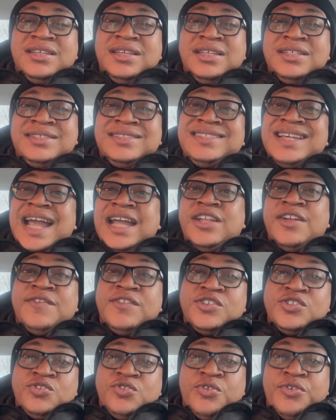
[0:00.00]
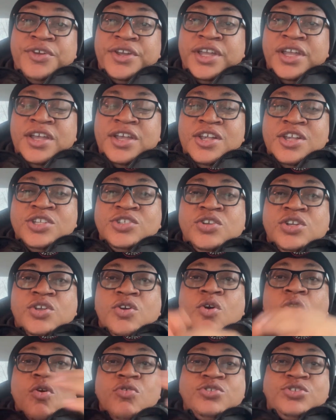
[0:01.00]
side of the story. So
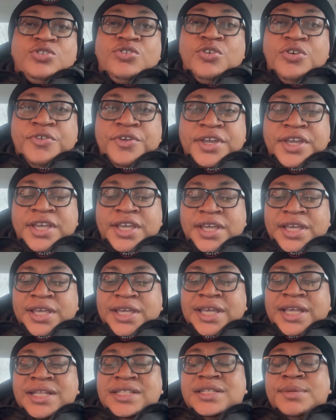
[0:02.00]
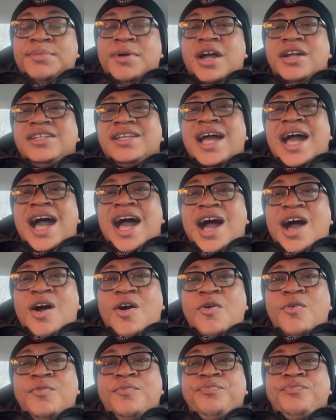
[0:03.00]
the whole story is about
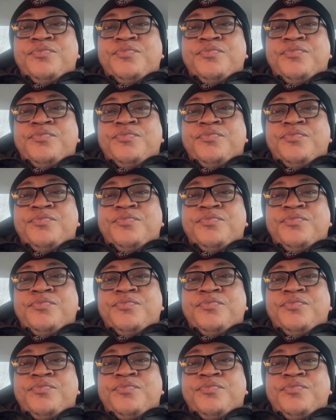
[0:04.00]
how